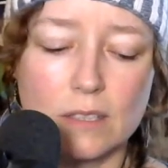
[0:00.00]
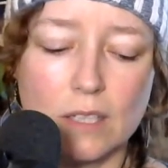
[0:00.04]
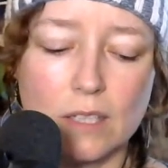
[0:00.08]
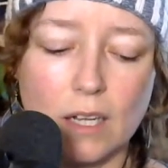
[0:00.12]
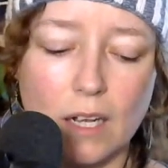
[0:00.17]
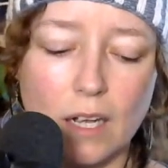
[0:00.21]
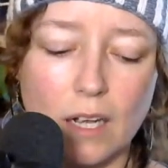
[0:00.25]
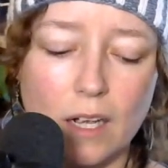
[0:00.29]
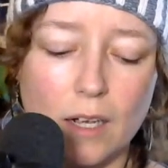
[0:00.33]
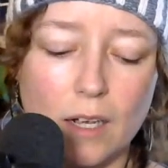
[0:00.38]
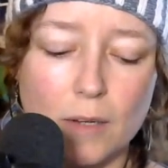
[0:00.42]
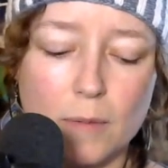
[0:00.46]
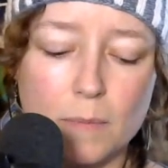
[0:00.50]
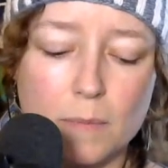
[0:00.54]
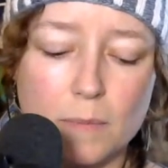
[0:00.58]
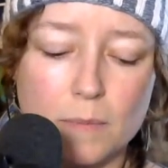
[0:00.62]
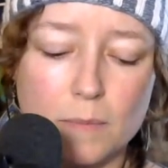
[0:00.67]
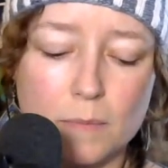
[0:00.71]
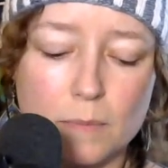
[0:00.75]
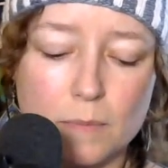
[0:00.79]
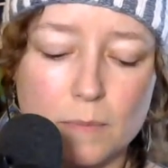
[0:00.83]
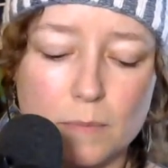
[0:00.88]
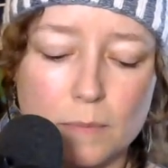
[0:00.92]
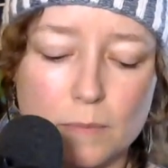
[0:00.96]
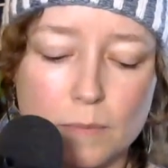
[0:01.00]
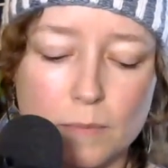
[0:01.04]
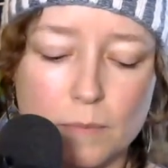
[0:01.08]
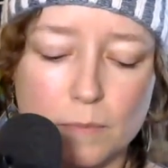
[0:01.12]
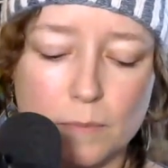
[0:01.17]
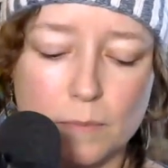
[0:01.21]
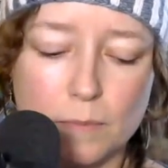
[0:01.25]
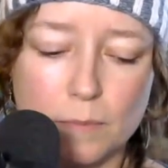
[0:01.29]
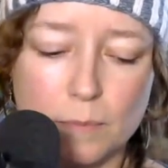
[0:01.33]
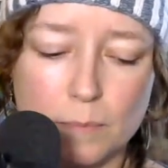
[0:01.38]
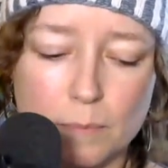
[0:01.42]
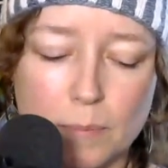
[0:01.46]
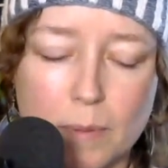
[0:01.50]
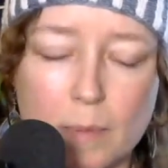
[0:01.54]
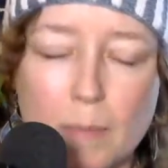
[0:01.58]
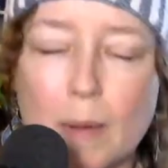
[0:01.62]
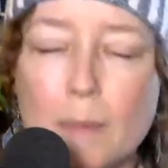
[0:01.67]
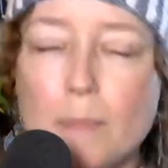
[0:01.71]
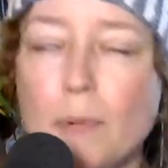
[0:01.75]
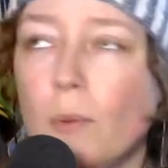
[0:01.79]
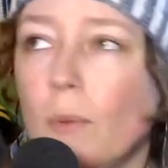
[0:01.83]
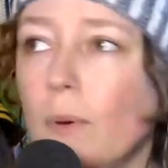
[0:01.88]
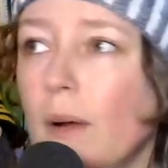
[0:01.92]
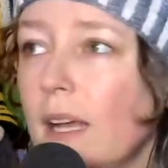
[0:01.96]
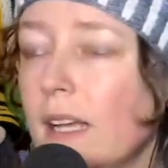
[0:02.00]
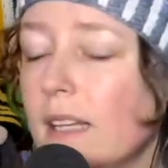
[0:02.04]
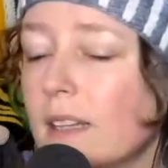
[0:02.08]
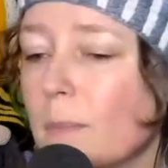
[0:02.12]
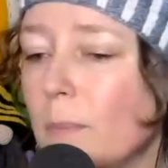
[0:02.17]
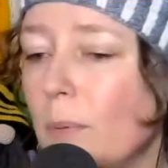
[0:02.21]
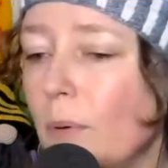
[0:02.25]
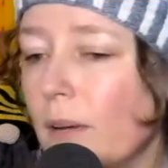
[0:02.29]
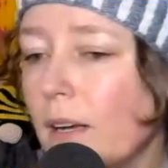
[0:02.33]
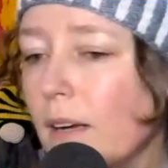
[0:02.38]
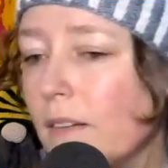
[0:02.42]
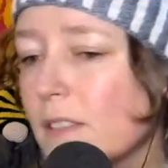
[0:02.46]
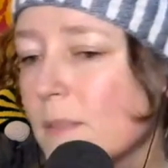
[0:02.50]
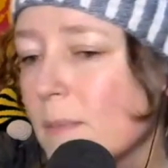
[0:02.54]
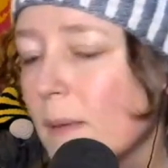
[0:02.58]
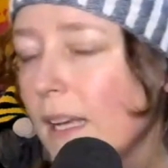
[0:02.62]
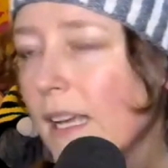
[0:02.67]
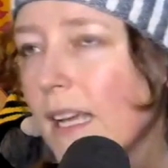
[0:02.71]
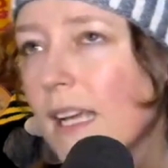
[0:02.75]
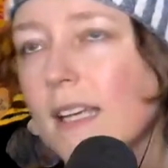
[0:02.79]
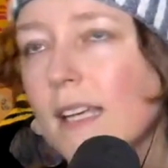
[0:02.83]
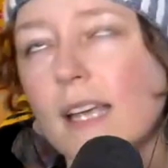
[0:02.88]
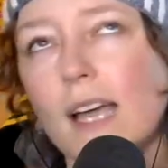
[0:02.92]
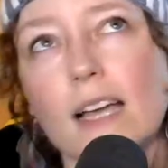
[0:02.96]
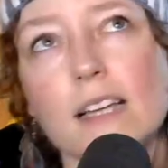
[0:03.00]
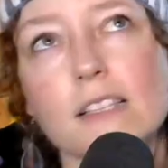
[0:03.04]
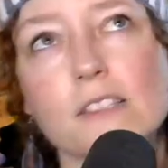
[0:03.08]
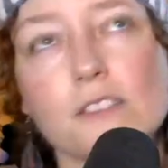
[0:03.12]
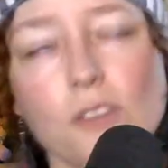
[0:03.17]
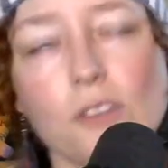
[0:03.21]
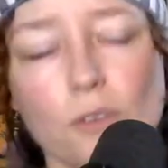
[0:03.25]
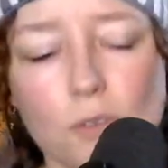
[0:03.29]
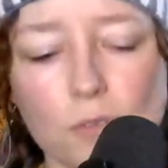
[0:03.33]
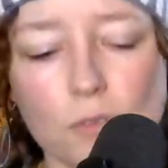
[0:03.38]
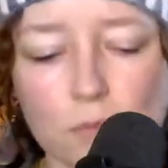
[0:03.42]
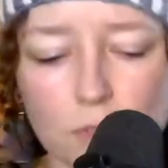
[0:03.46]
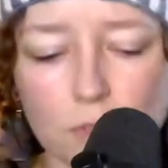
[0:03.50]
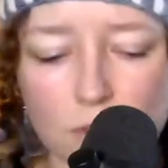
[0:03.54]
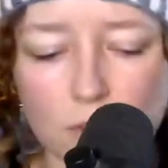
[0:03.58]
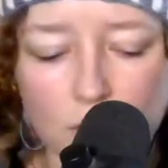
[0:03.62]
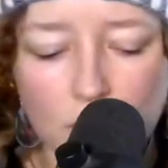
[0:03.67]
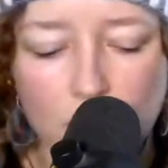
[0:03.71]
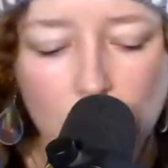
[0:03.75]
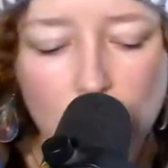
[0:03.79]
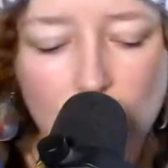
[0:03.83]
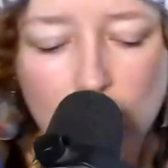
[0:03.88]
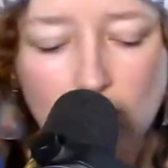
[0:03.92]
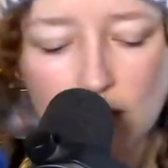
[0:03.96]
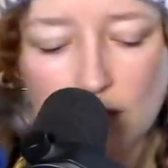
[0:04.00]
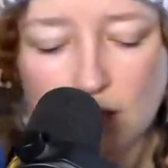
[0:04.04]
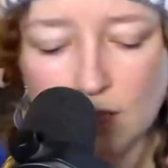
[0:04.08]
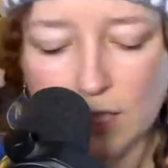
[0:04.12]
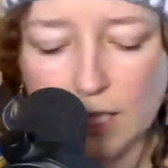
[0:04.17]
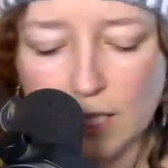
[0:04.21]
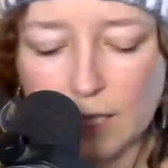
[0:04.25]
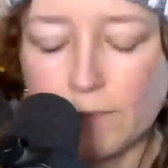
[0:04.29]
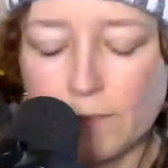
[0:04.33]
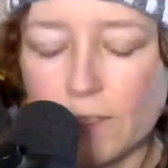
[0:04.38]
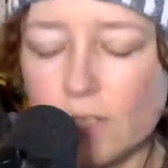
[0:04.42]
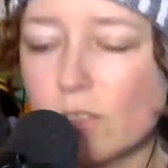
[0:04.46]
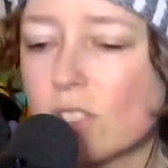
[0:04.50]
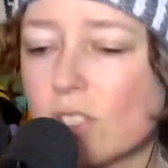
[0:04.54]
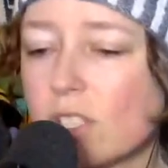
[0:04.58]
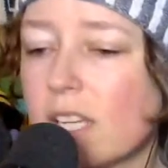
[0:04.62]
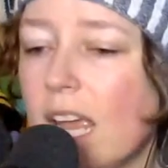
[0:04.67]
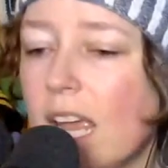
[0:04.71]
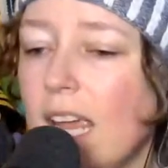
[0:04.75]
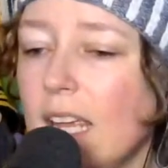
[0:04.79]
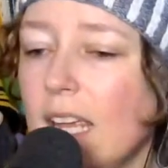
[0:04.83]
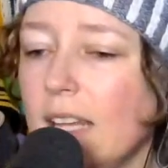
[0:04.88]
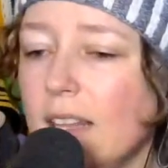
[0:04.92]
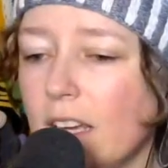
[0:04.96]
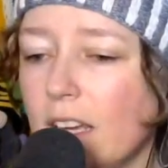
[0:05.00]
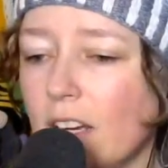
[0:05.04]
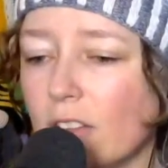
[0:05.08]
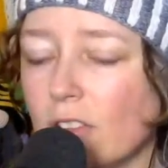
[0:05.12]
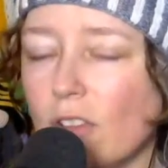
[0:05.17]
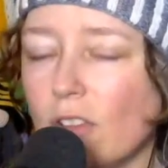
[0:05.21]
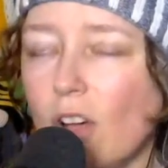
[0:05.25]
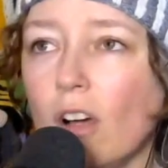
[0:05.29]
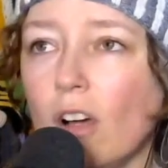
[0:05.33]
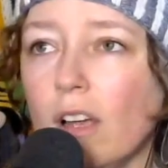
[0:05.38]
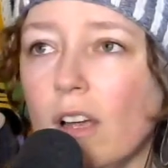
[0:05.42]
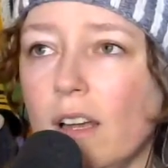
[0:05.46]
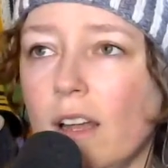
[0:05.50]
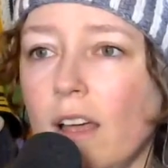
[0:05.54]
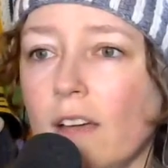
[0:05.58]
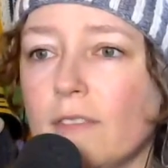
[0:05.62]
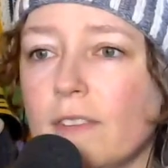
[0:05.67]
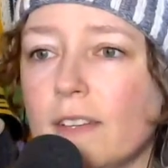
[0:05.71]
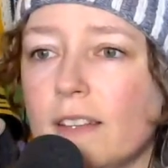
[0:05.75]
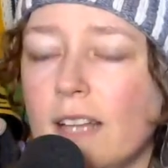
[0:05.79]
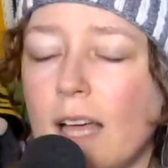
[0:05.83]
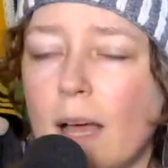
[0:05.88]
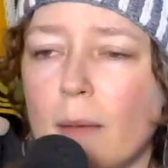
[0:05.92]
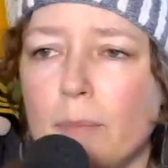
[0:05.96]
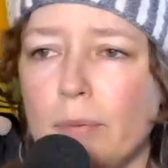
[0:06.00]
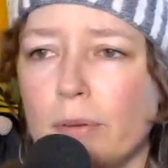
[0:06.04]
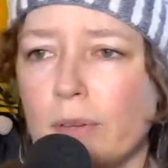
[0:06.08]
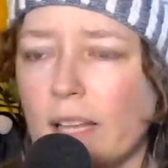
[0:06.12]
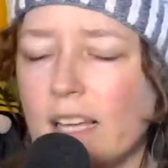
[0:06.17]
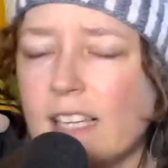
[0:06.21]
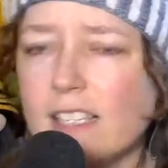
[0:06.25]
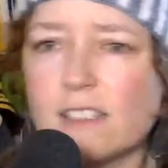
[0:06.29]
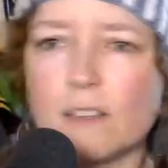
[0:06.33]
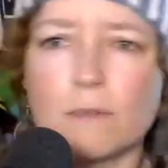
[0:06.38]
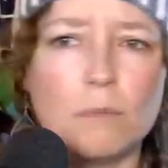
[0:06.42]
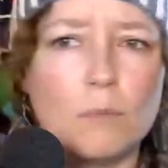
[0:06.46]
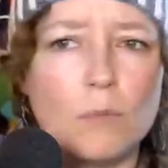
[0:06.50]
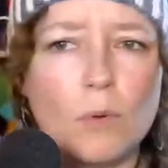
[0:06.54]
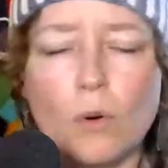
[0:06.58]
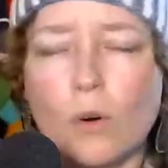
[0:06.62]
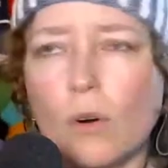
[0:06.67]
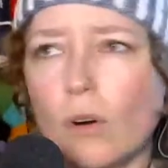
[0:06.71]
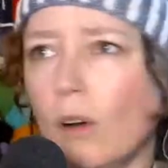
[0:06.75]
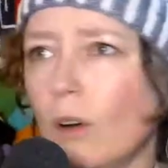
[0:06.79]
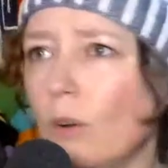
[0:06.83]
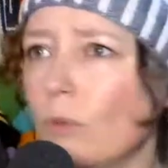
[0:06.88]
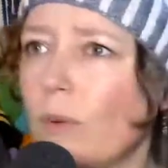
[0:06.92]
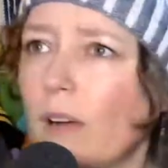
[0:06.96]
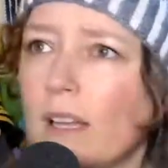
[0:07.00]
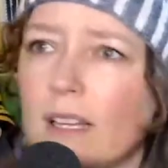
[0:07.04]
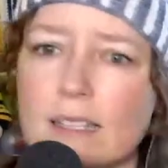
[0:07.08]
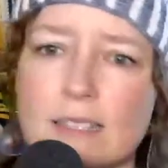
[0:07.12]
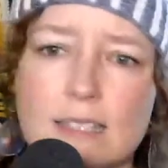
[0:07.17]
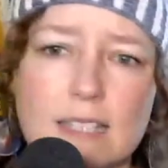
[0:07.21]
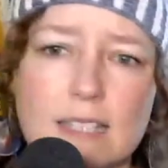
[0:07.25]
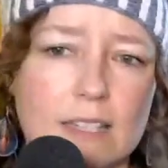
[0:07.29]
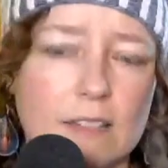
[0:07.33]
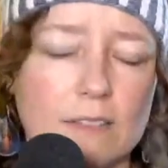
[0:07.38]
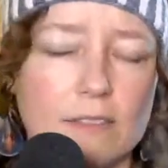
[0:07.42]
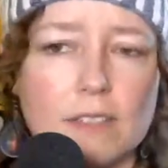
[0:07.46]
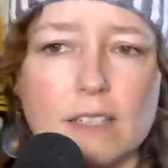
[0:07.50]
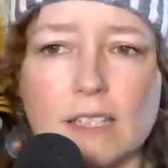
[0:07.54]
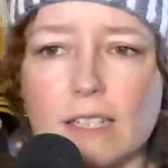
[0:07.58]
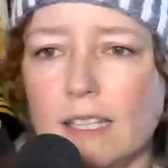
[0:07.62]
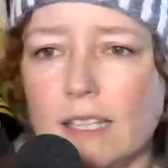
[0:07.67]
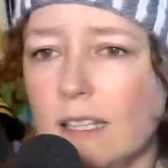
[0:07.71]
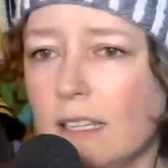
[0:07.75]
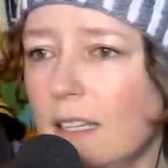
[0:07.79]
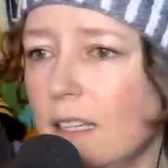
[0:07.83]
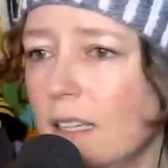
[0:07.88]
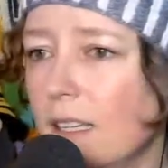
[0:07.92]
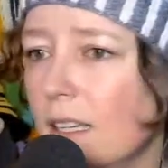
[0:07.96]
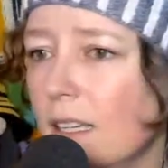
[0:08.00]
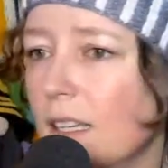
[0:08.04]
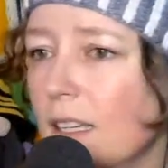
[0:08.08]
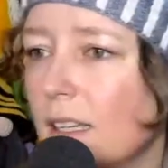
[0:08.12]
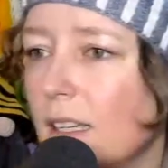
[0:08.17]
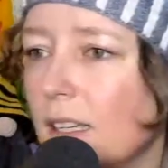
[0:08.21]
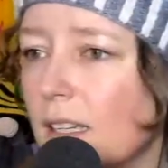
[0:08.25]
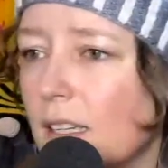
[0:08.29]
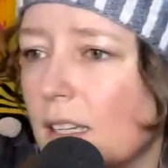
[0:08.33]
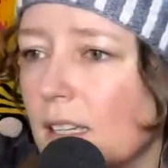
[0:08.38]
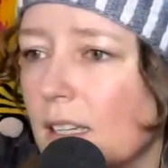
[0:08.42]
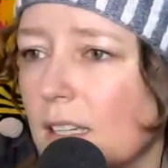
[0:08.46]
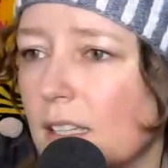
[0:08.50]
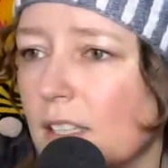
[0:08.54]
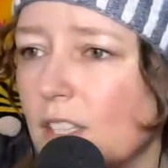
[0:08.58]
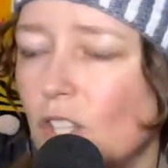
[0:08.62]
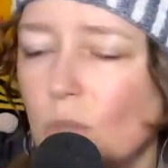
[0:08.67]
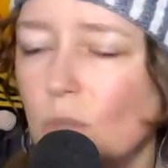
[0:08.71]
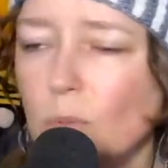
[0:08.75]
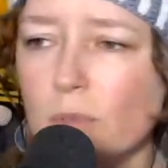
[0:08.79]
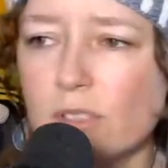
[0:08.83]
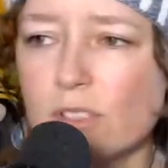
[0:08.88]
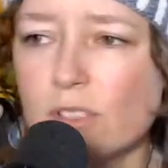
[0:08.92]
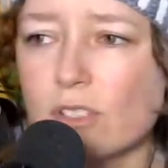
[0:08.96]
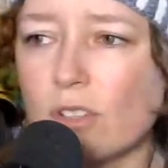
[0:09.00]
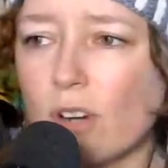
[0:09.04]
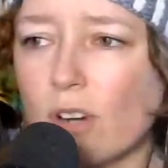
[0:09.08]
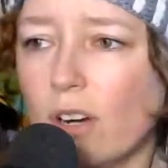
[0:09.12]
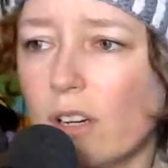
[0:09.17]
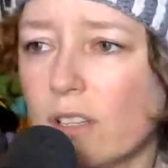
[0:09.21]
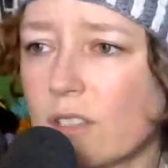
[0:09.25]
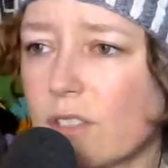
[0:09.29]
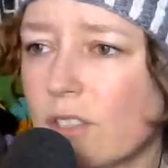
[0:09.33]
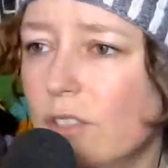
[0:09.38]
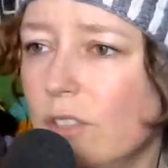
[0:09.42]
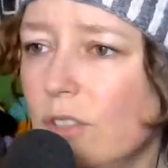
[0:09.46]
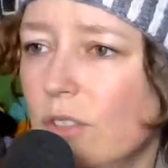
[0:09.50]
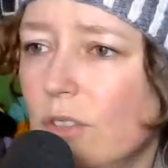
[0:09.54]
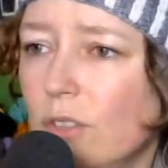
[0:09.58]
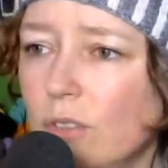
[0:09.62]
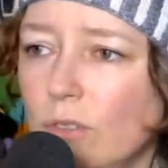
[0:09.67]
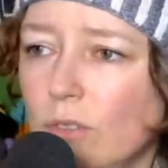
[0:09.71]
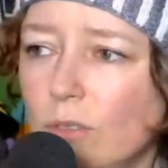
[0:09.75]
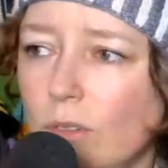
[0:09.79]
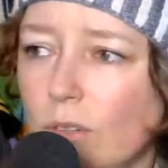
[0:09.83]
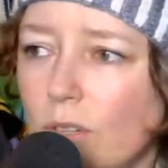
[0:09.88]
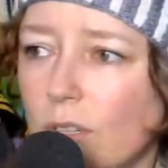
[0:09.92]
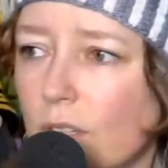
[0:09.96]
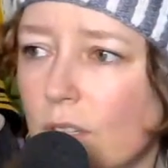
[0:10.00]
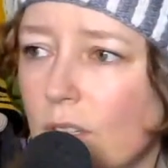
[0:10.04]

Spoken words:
Um, but the point I was making, yeah, so if you stay there long enough in that place of moral relativity, you will start to